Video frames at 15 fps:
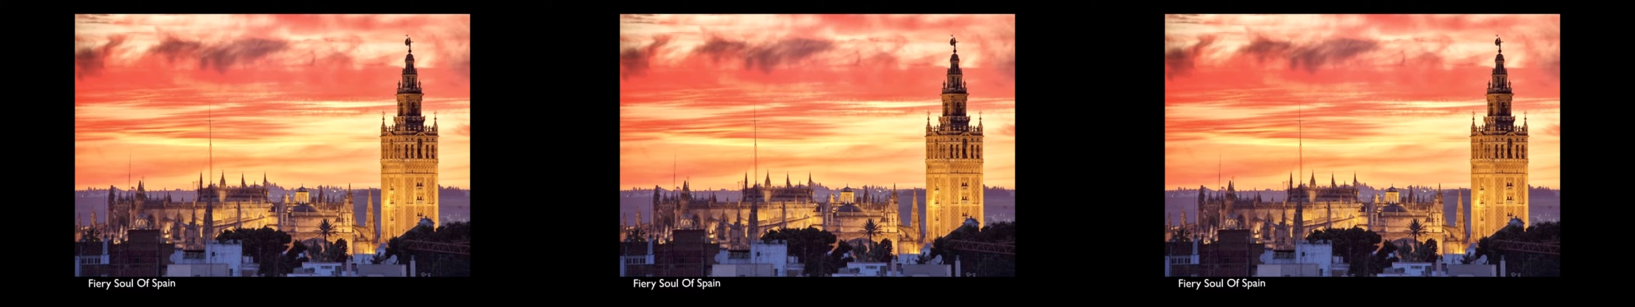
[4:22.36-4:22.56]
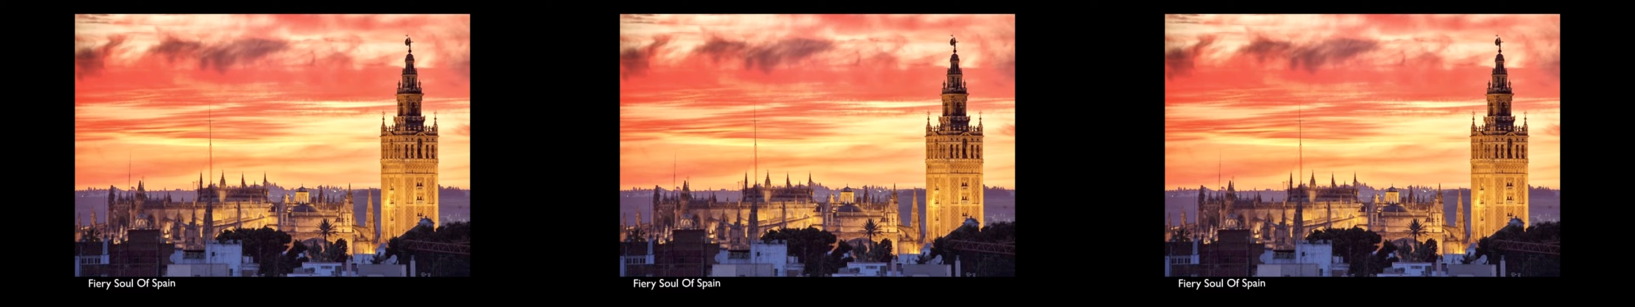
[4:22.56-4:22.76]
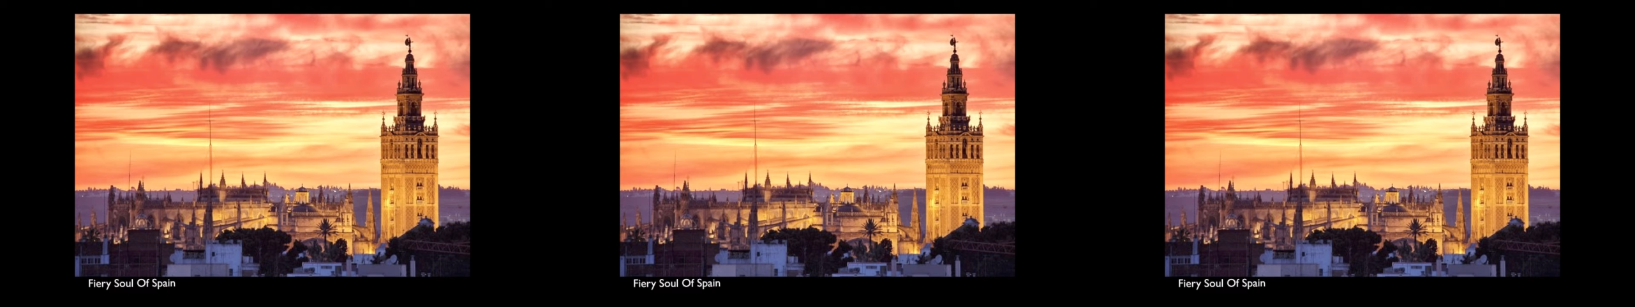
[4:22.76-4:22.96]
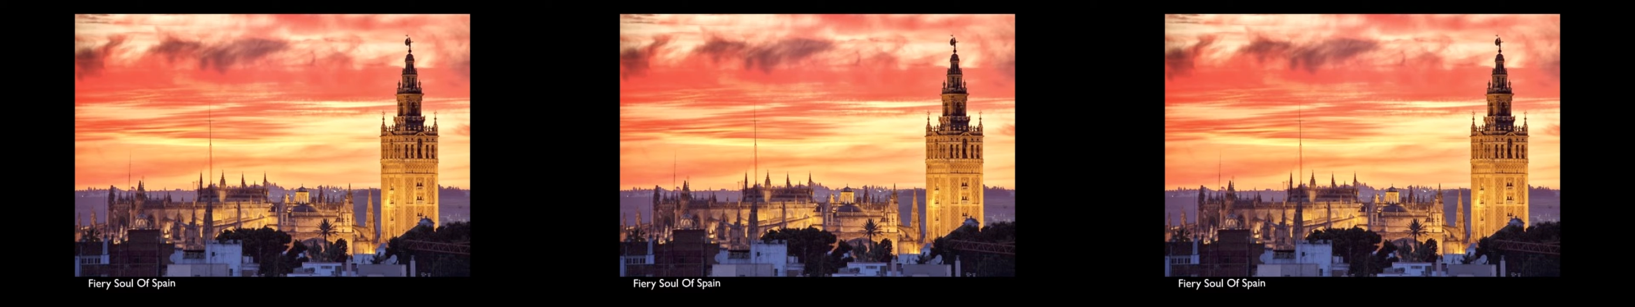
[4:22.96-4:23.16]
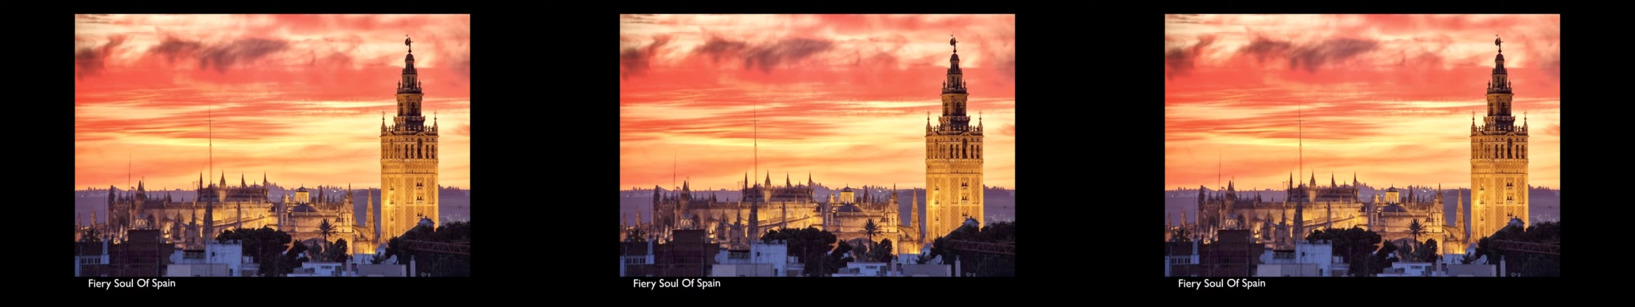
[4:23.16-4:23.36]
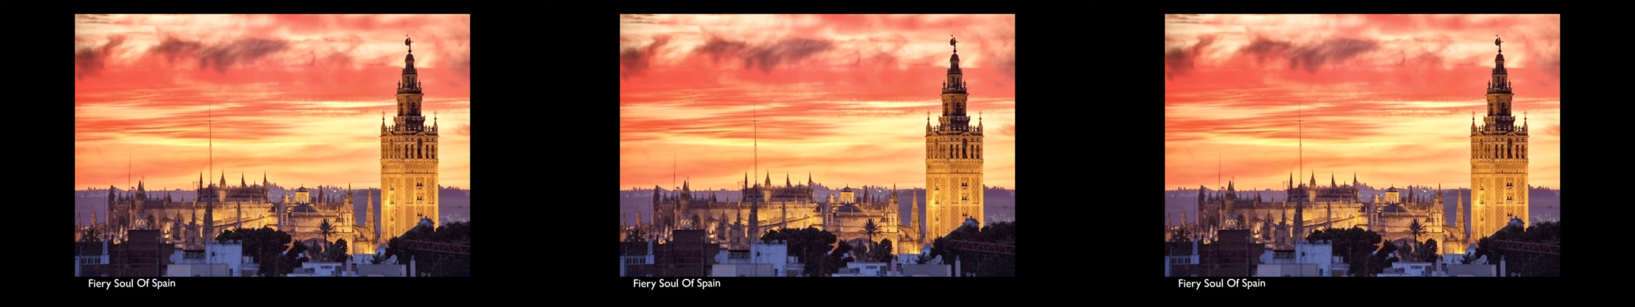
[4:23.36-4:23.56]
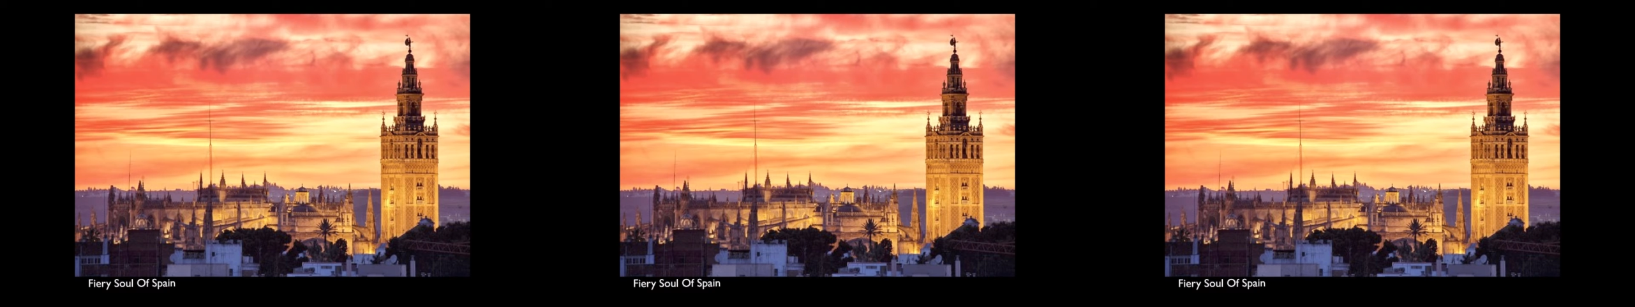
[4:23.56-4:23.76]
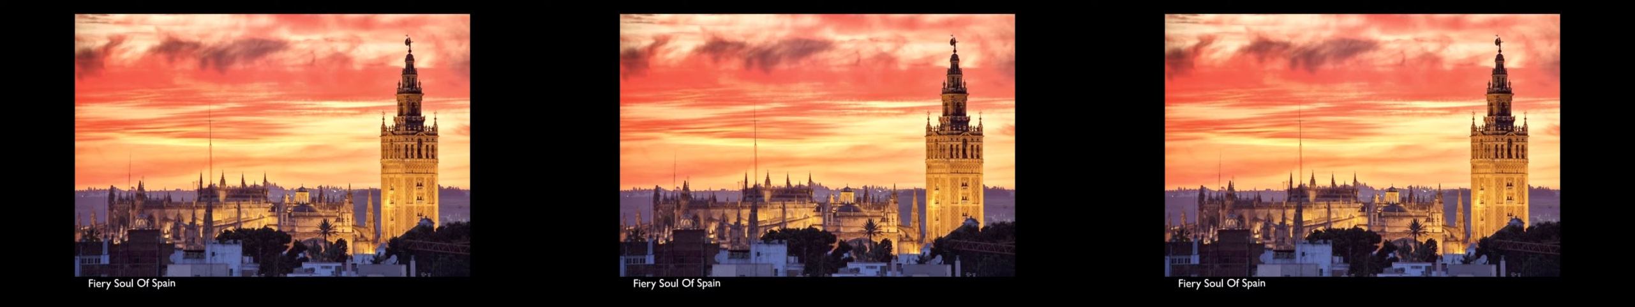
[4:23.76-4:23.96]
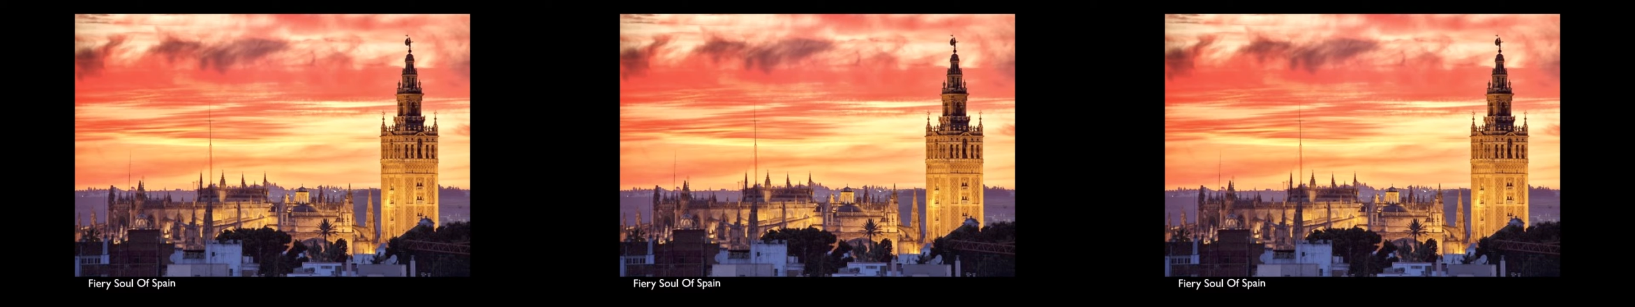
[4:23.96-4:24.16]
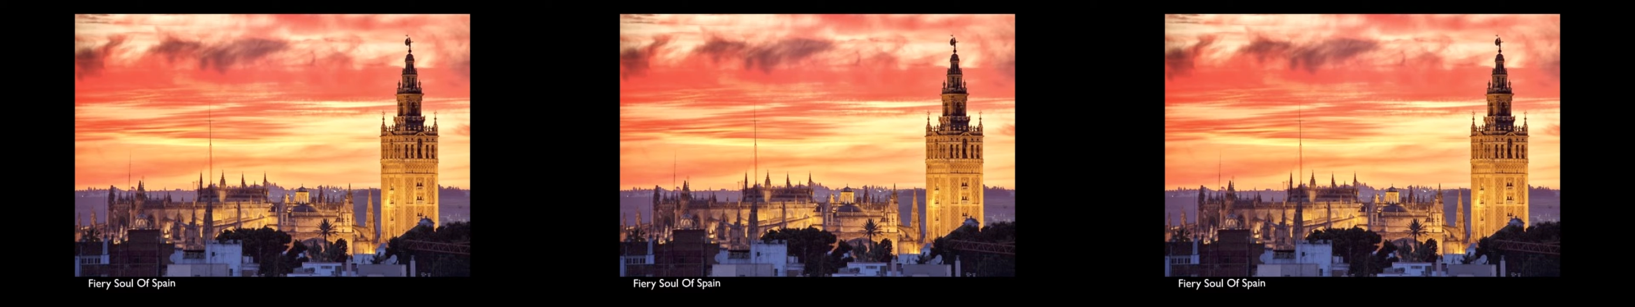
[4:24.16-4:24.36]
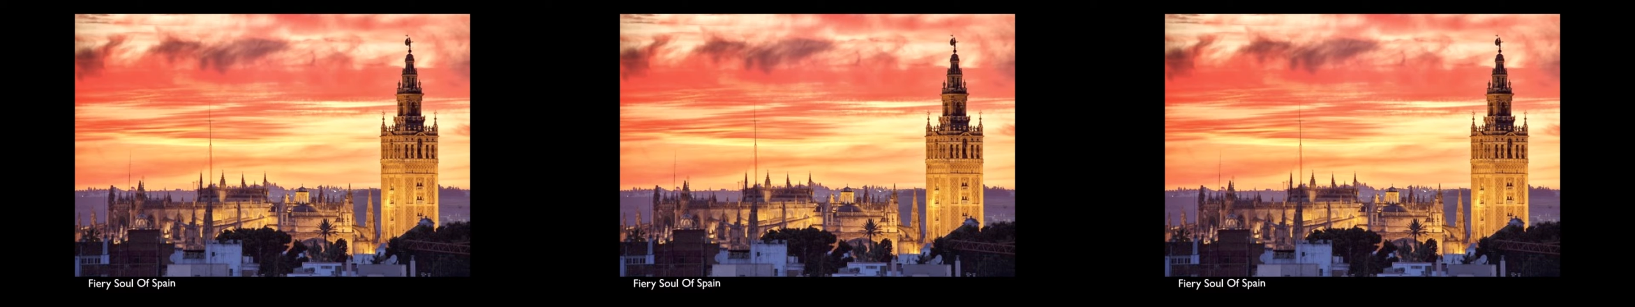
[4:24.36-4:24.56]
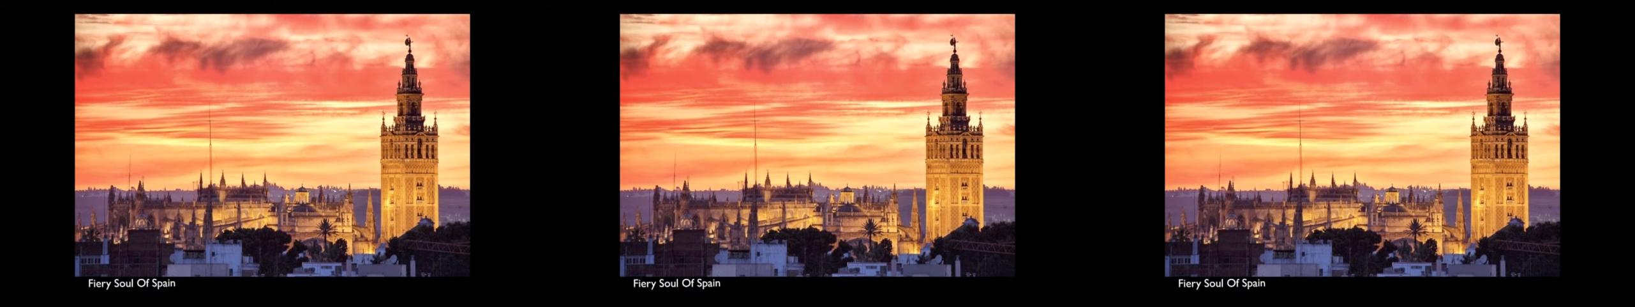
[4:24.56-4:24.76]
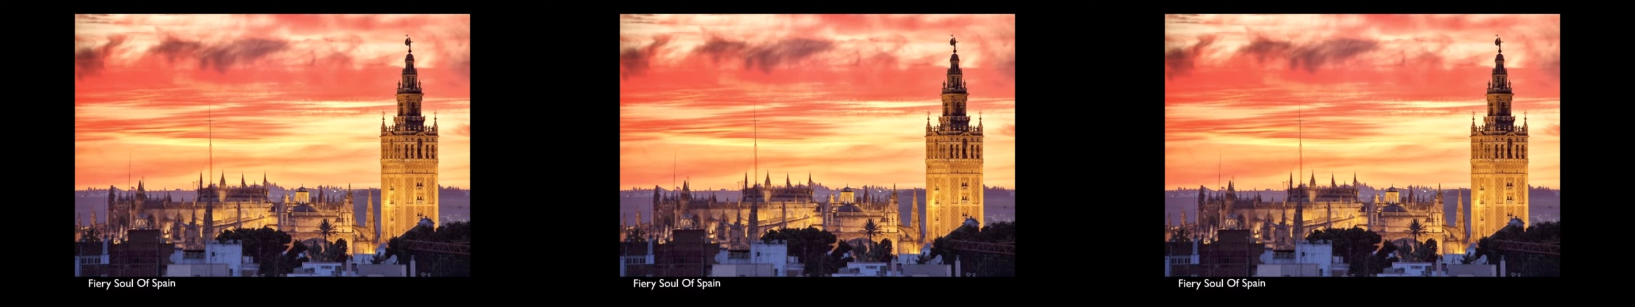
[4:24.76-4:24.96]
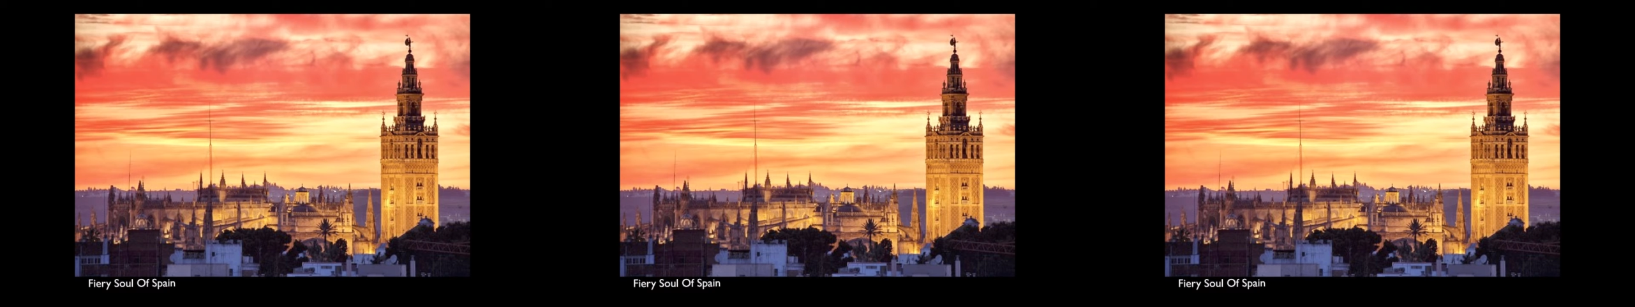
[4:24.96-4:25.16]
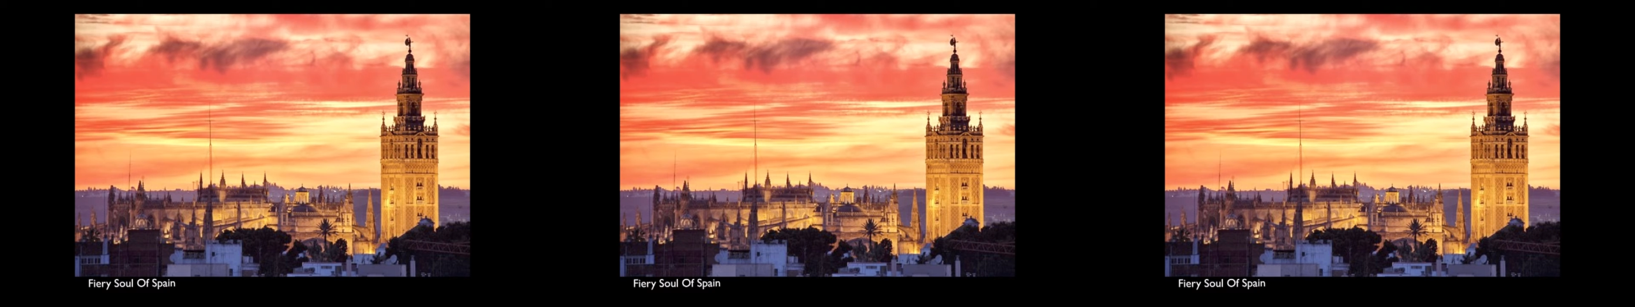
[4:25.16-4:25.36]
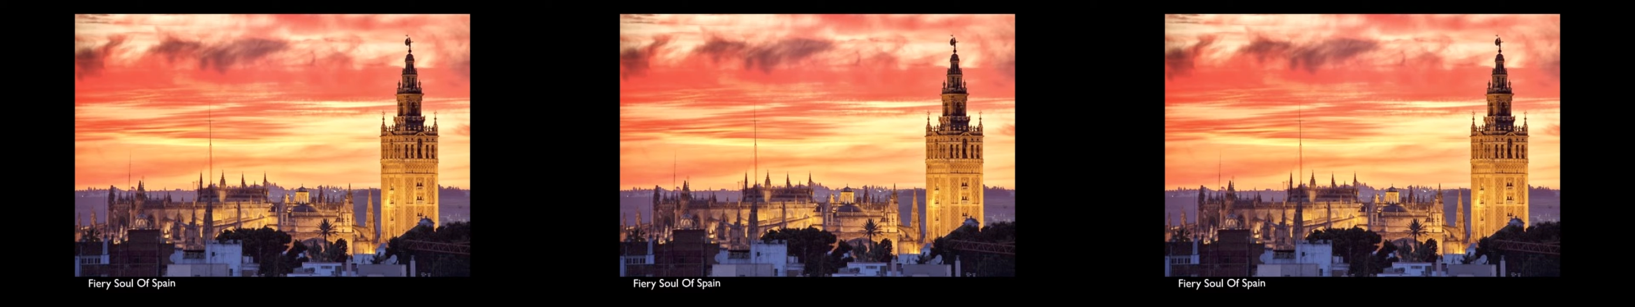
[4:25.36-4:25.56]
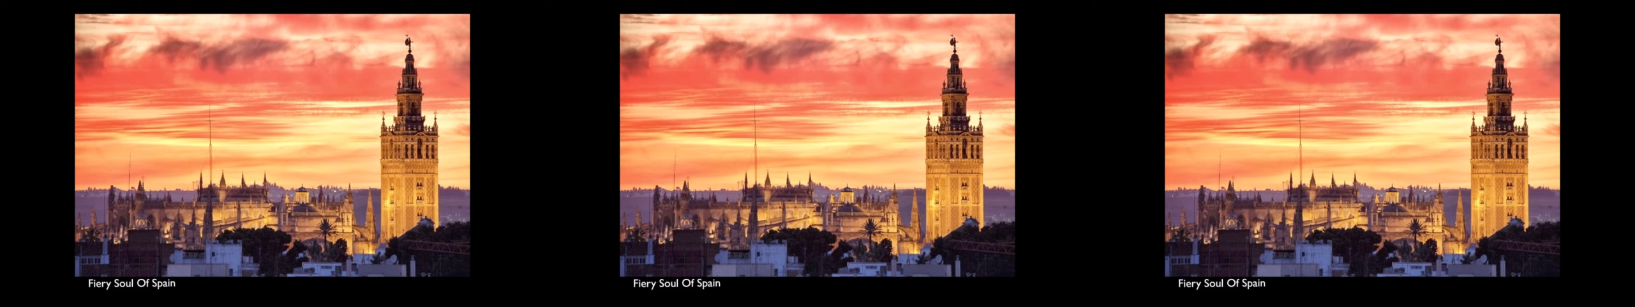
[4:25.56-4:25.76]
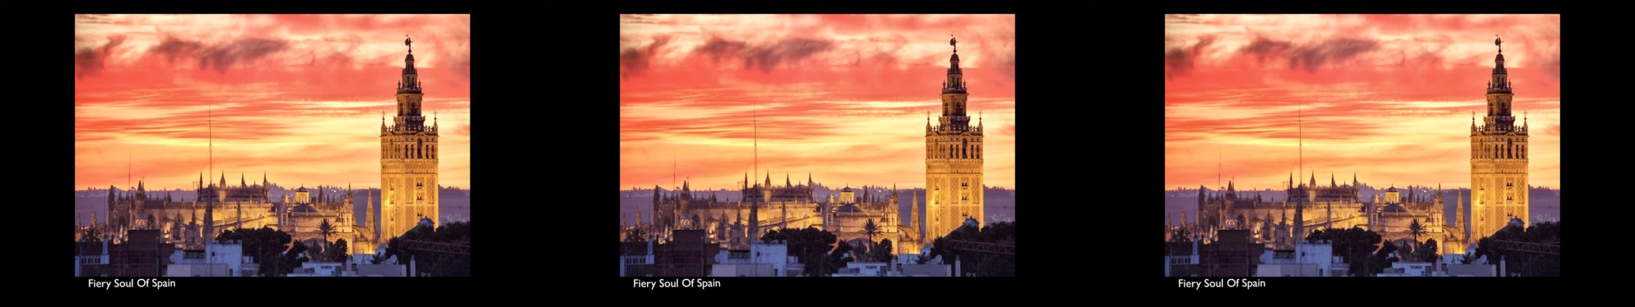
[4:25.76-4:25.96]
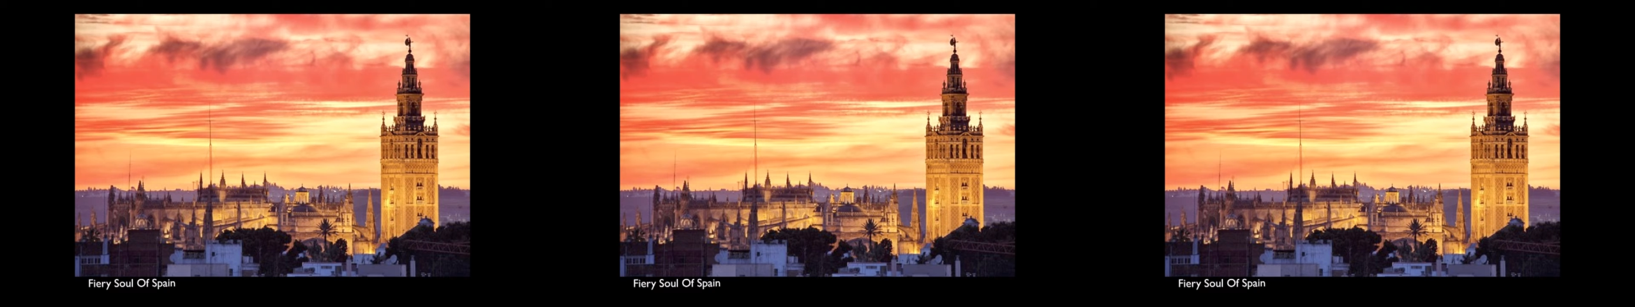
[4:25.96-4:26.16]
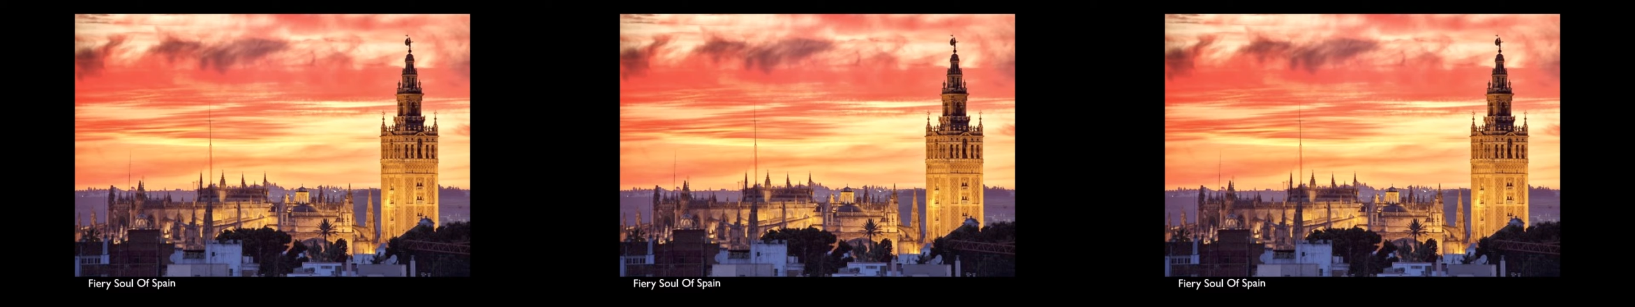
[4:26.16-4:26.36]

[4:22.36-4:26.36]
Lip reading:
No face is visible, so there are no lips to read.